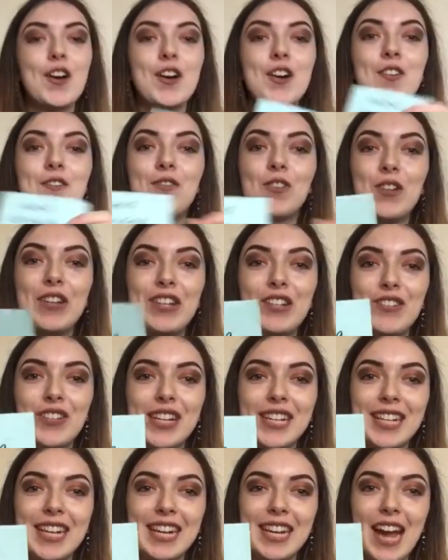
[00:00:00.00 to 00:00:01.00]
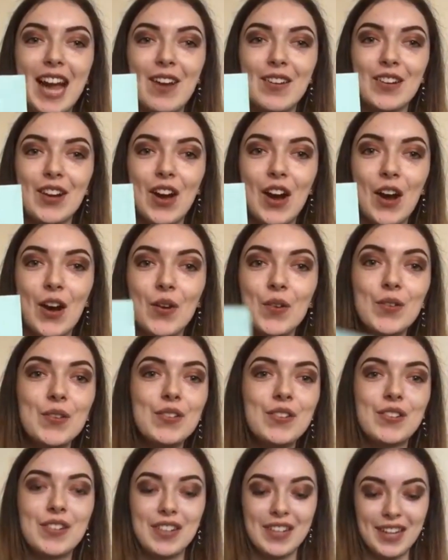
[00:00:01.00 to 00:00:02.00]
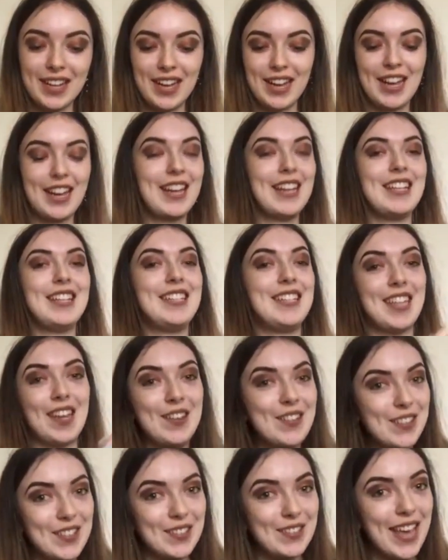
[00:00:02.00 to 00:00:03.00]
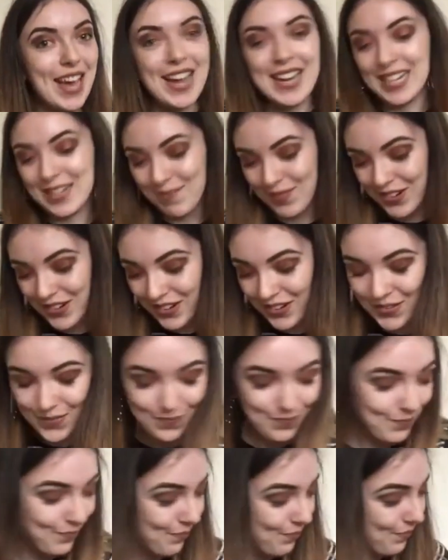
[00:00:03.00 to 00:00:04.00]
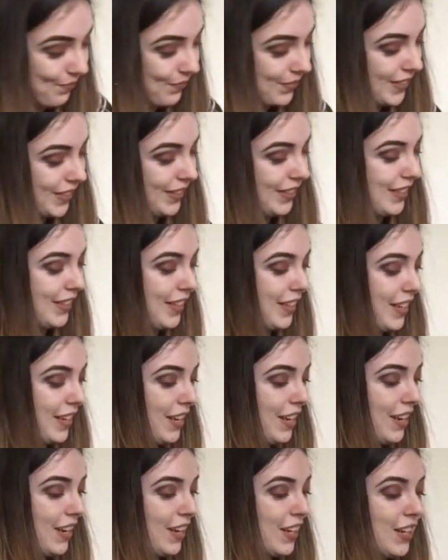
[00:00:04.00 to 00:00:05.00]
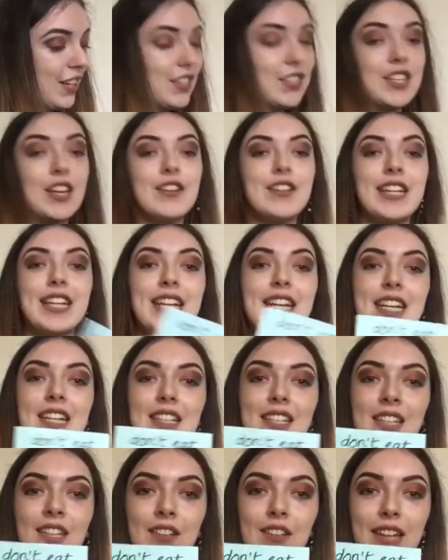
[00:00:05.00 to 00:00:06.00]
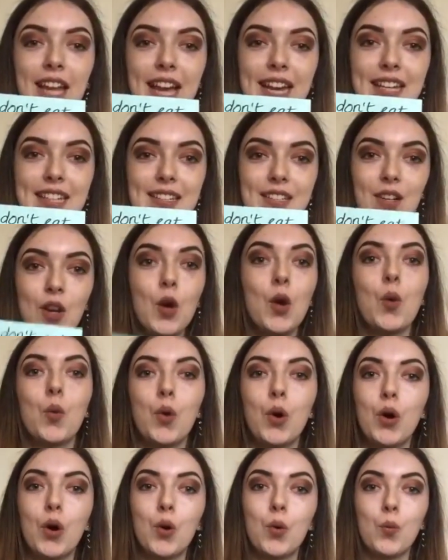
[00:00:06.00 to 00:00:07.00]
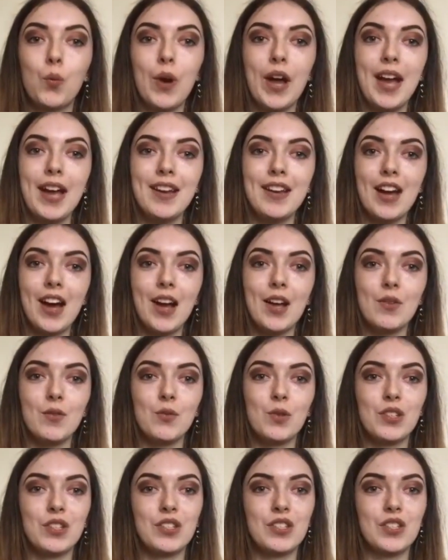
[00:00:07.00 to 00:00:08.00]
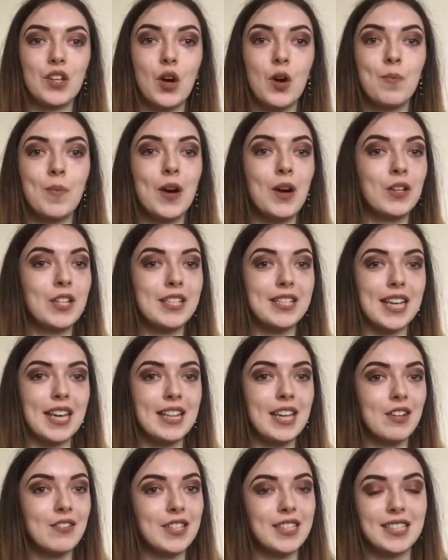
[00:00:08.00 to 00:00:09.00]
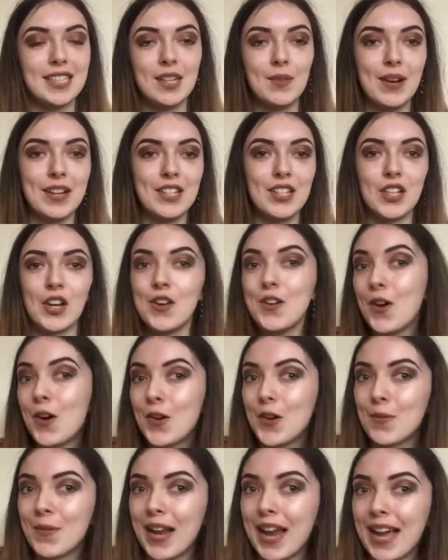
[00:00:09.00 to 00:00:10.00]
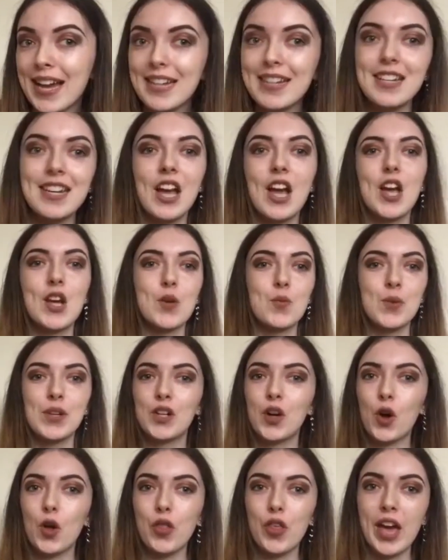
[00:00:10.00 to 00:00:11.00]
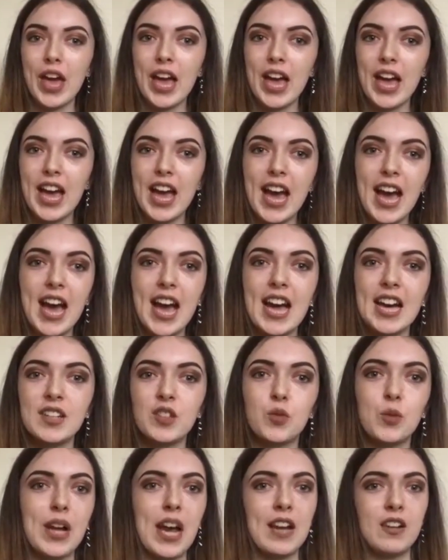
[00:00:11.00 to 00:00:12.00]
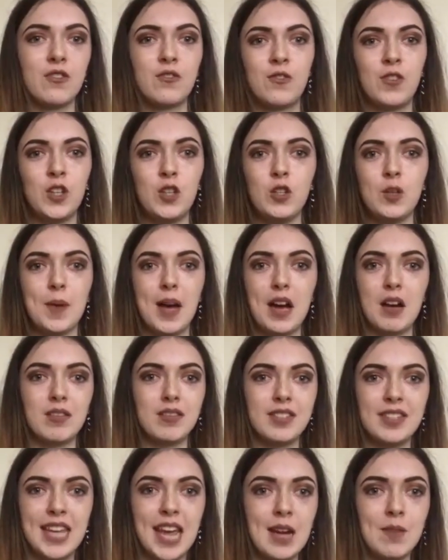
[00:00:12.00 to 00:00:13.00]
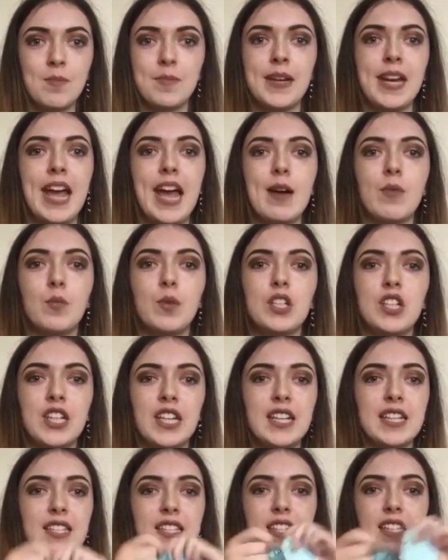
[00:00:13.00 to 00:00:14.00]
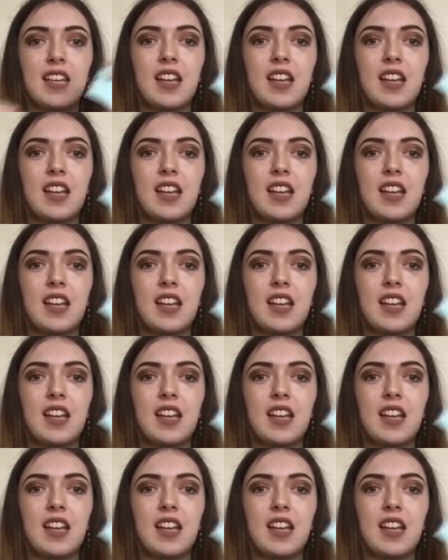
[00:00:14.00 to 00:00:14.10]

Avoid drinking alcohol. Don't do that anymore. Don't eat too late. Well, when I was on my holiday that I recently went on, on a plane, we got there and we had food about 10pm, which is